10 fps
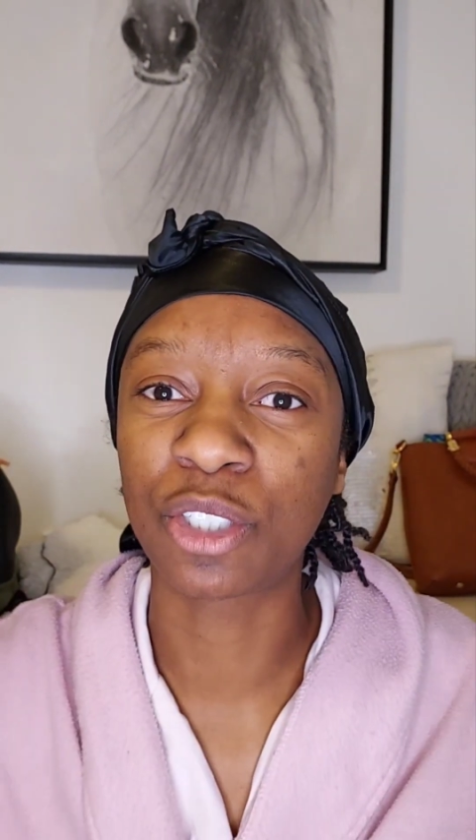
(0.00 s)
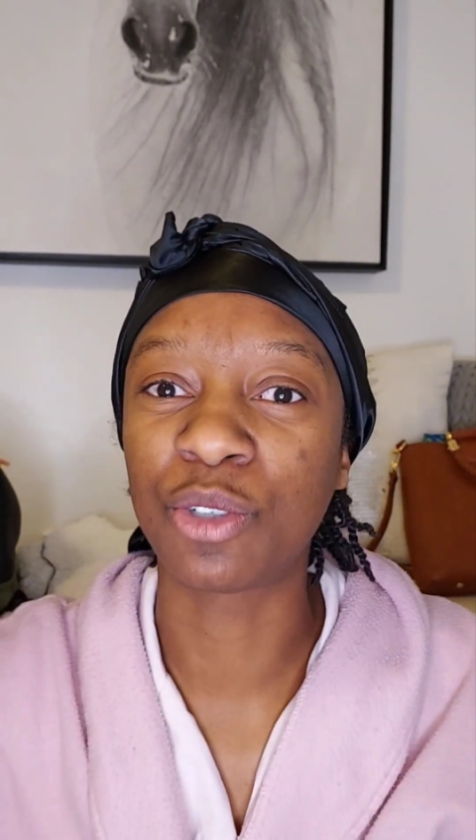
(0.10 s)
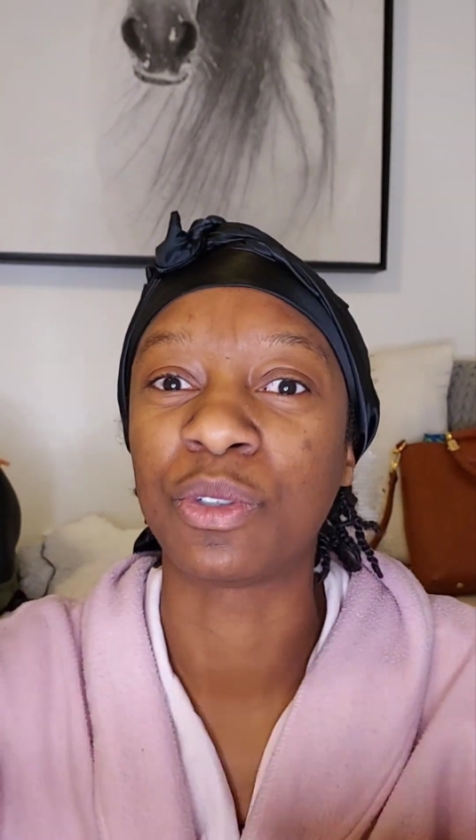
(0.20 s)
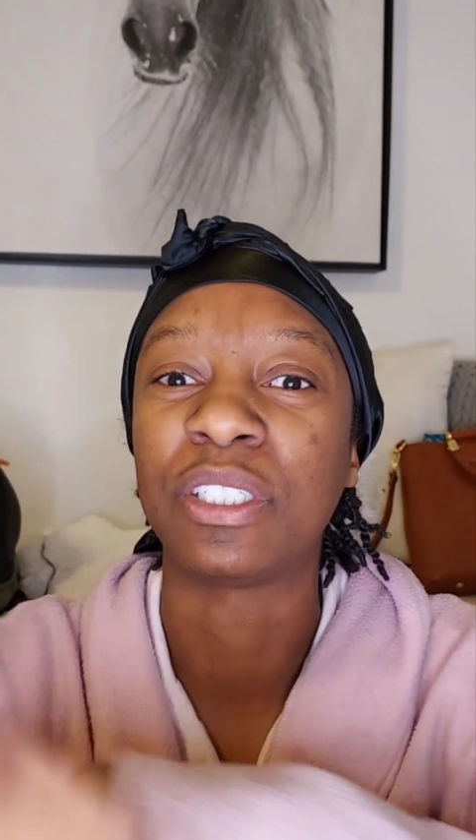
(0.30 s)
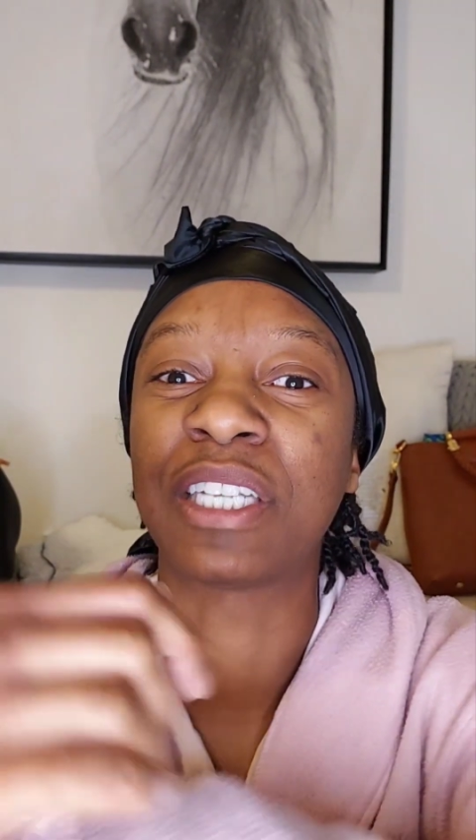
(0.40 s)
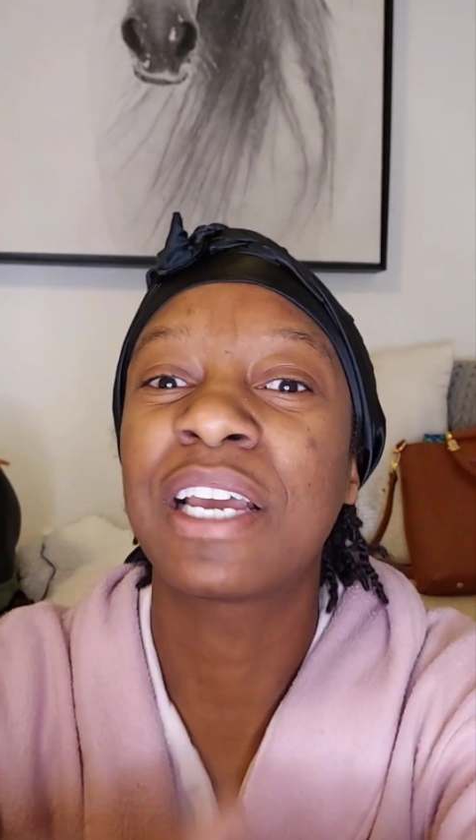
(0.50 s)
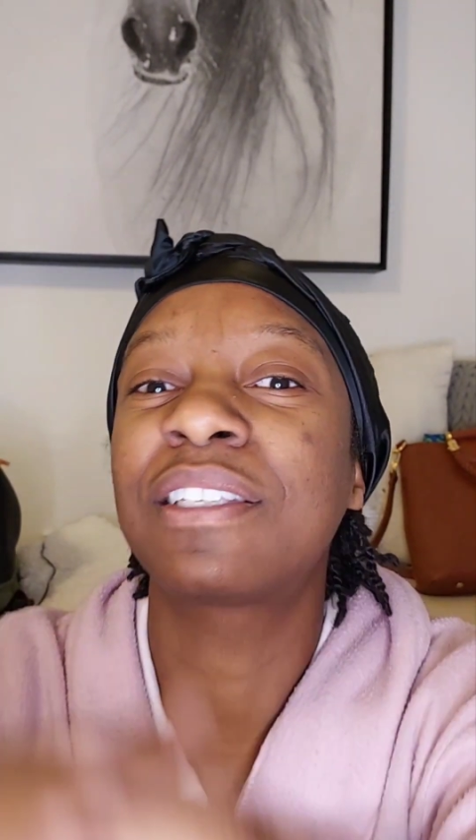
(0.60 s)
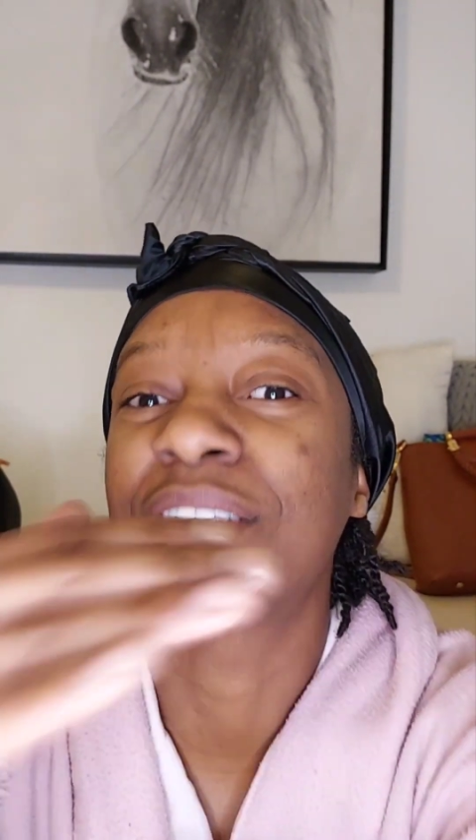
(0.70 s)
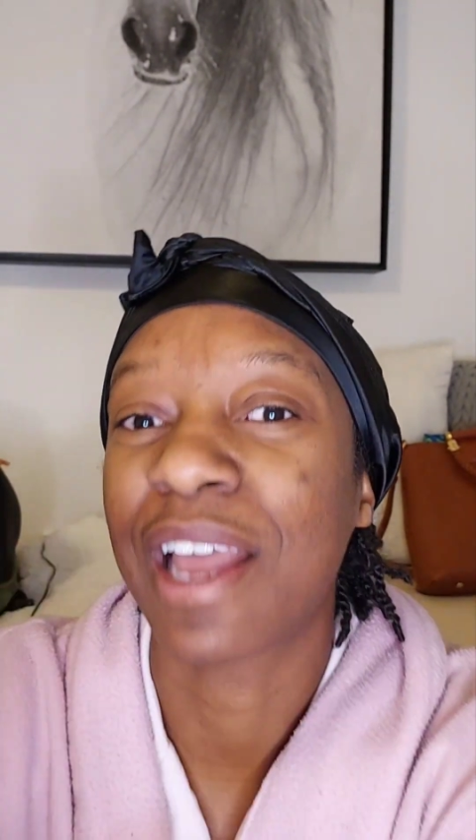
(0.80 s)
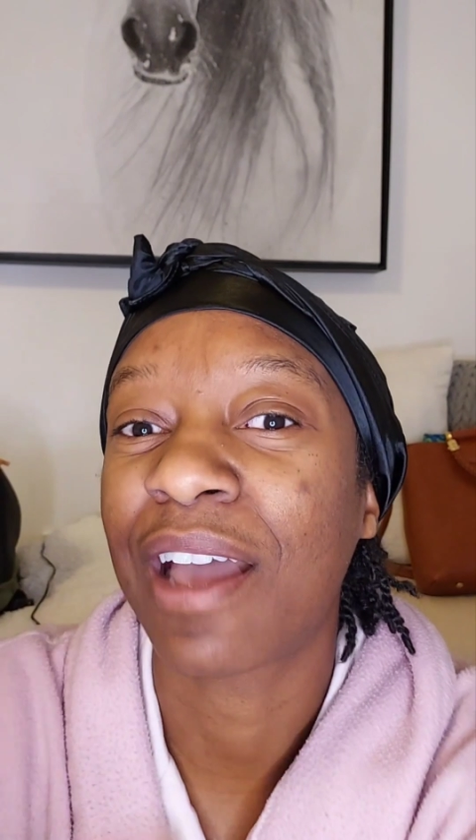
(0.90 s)
to
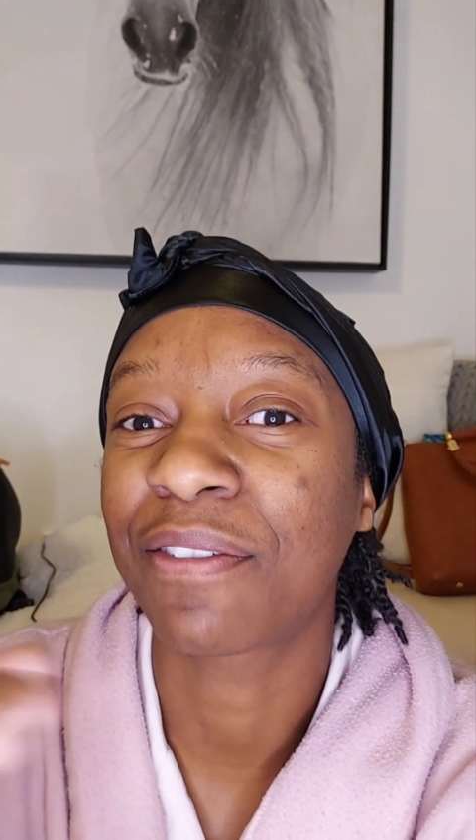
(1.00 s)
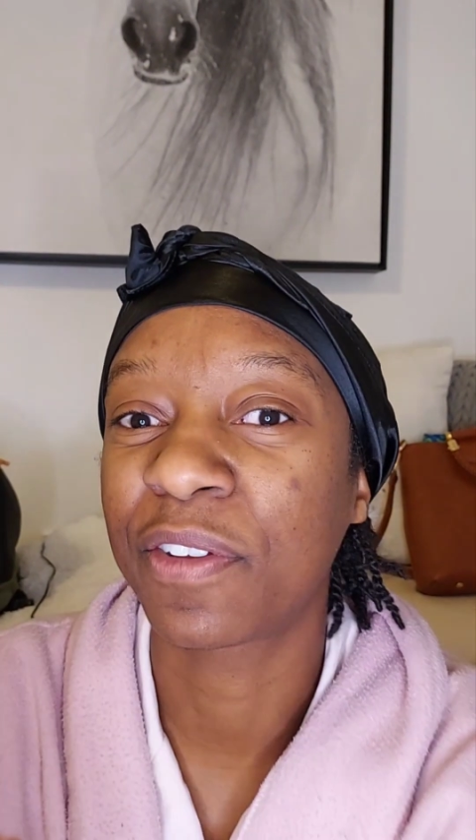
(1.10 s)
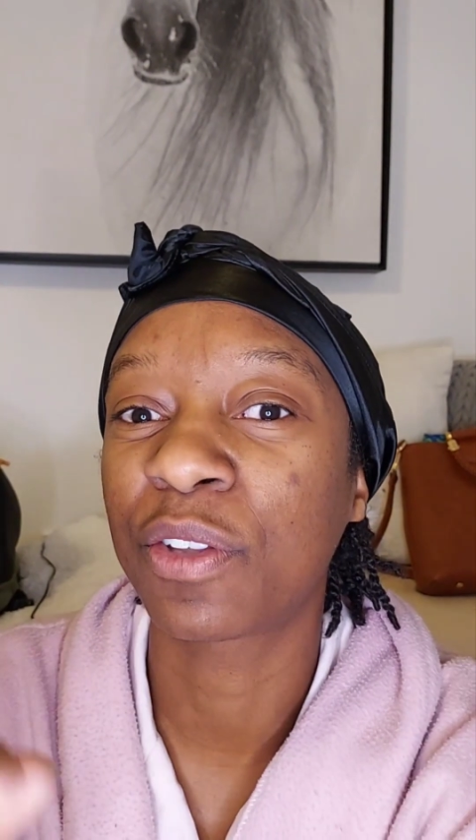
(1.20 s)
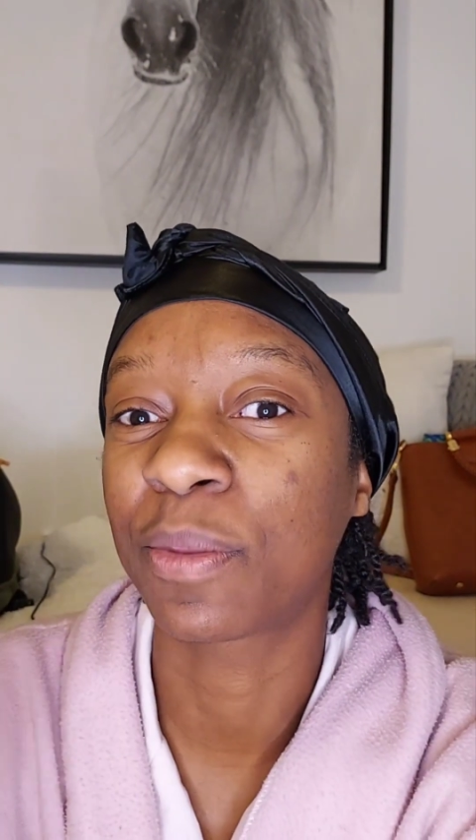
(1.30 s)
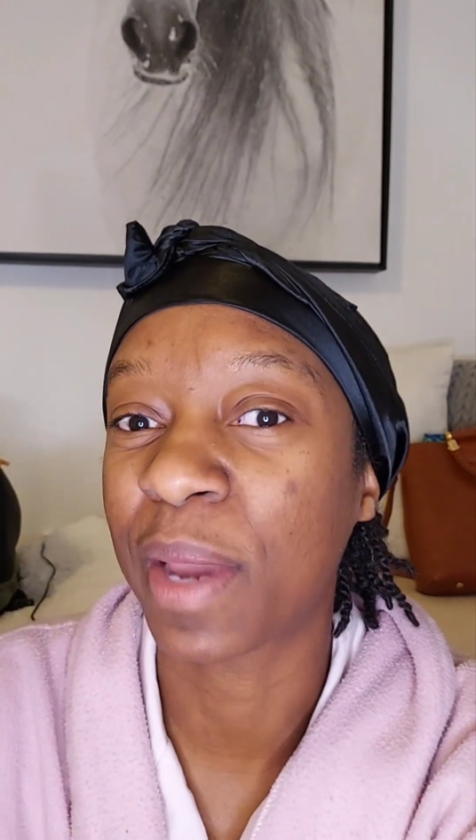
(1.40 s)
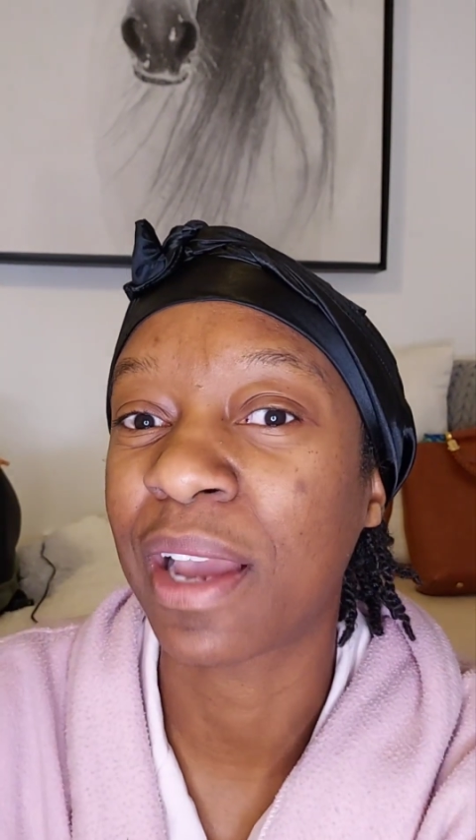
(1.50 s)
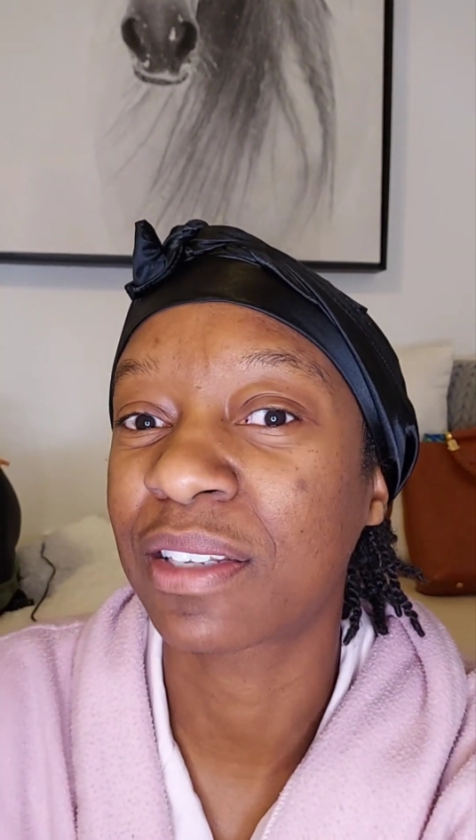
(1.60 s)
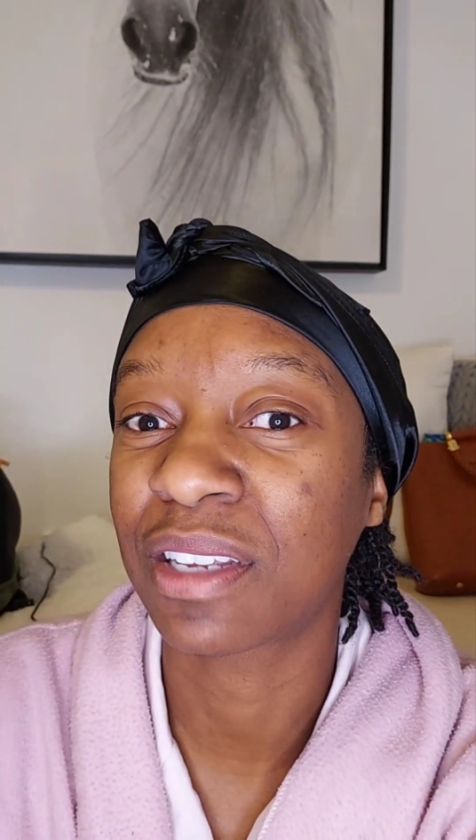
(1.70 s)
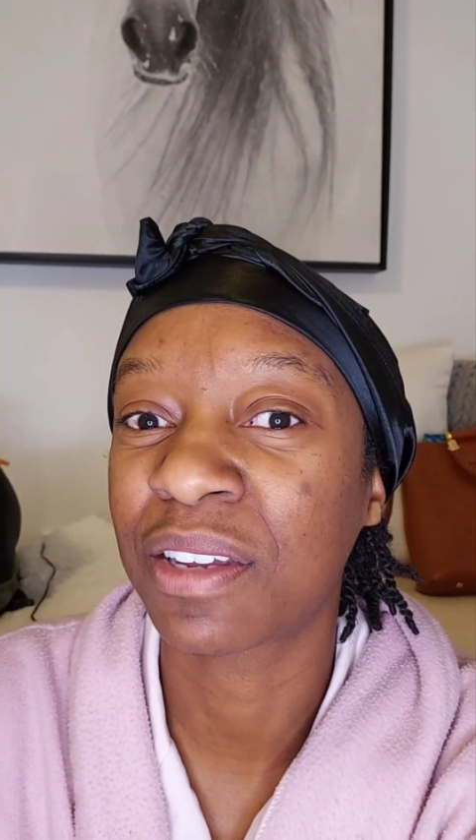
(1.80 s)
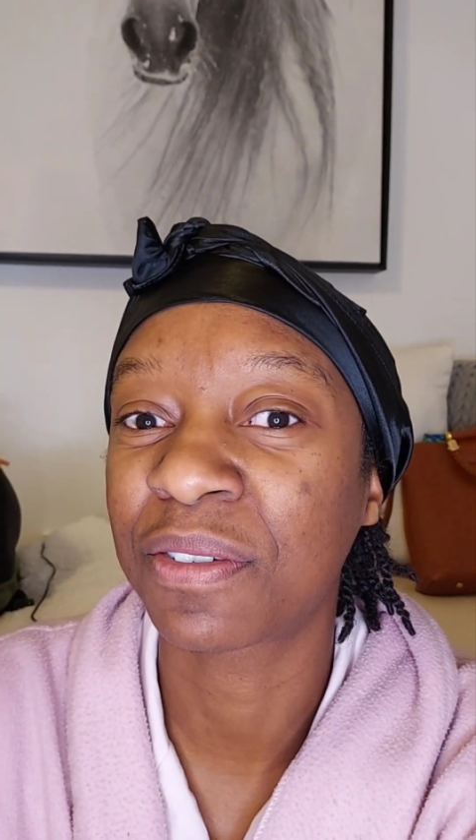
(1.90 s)
just not feel the bad
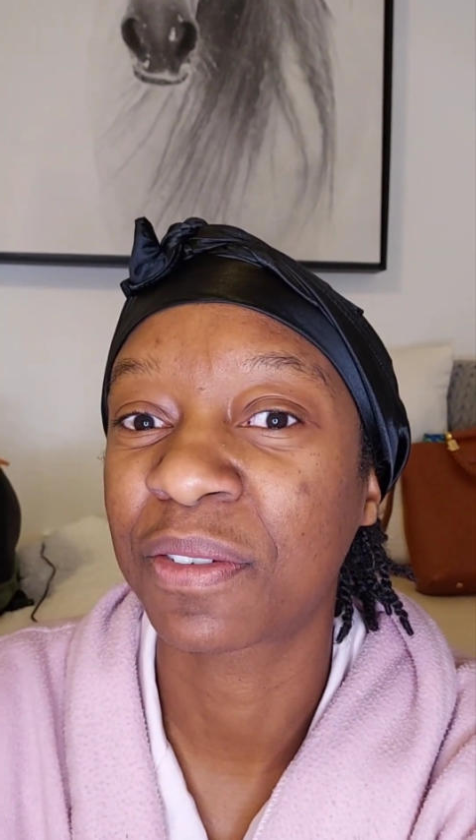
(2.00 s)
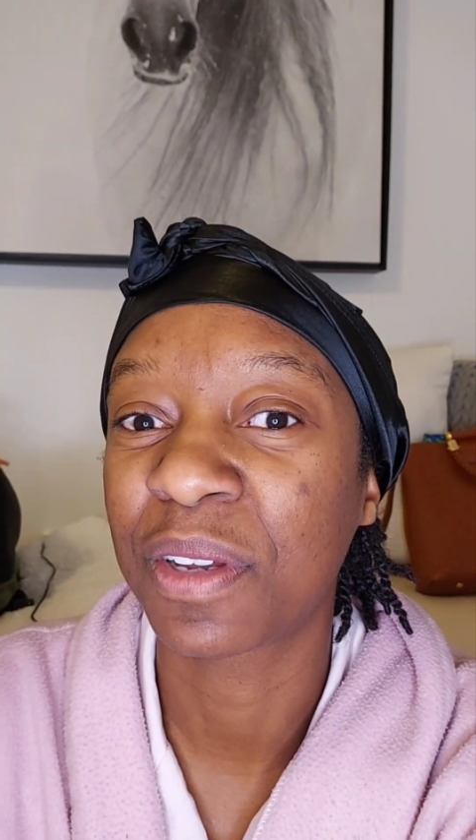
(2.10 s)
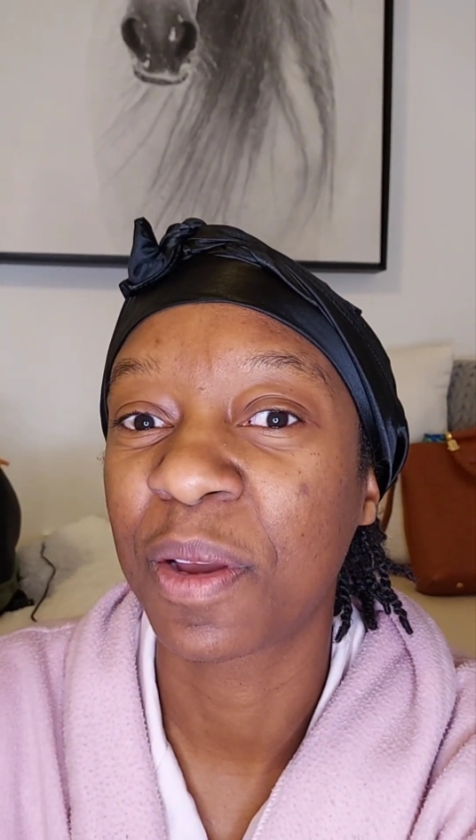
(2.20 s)
stuff